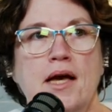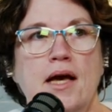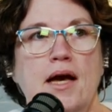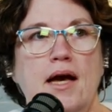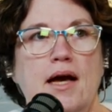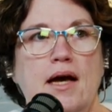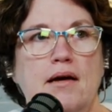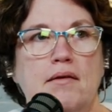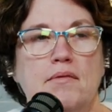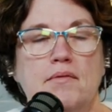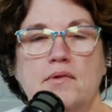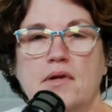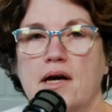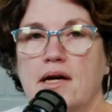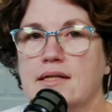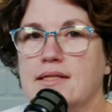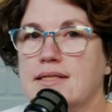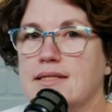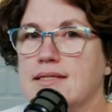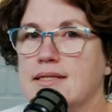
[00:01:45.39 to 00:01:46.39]
Uh,
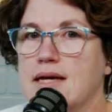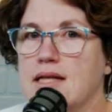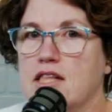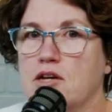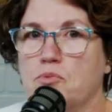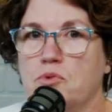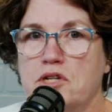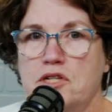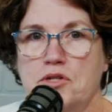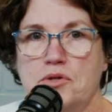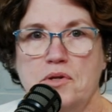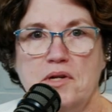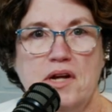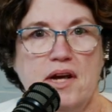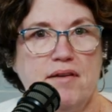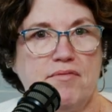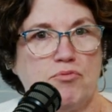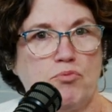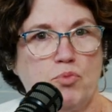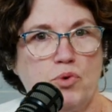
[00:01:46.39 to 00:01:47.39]
not to say that we do
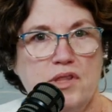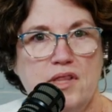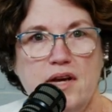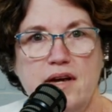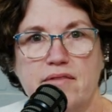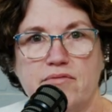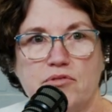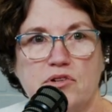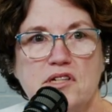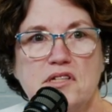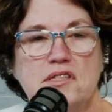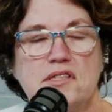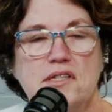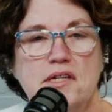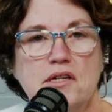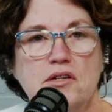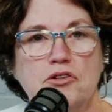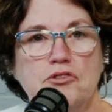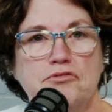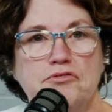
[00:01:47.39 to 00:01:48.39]
it with every
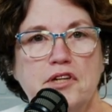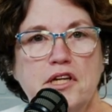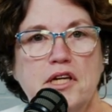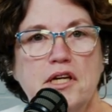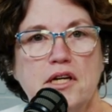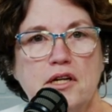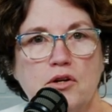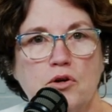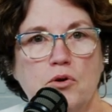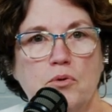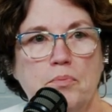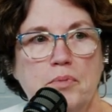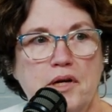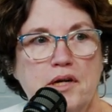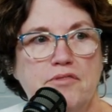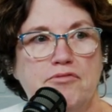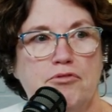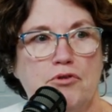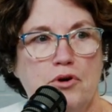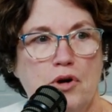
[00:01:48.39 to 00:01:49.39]
single vehicle,
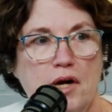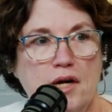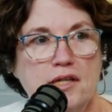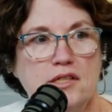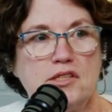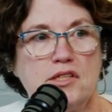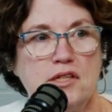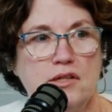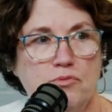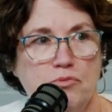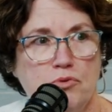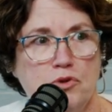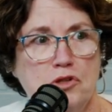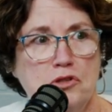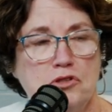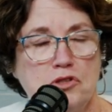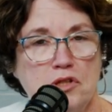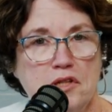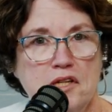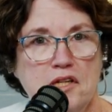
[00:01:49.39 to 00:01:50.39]
but for us it
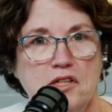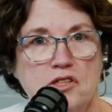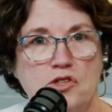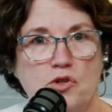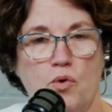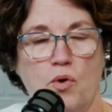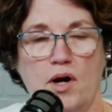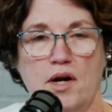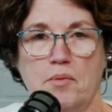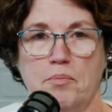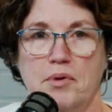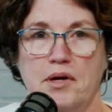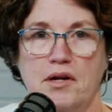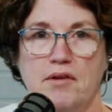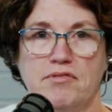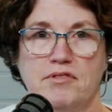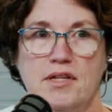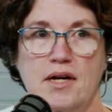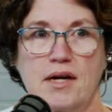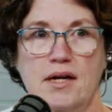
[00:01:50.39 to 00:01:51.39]
usually is quite a bit
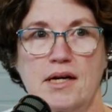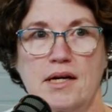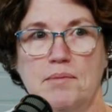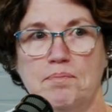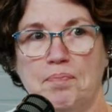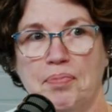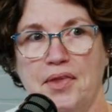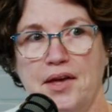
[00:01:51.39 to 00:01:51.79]
of time.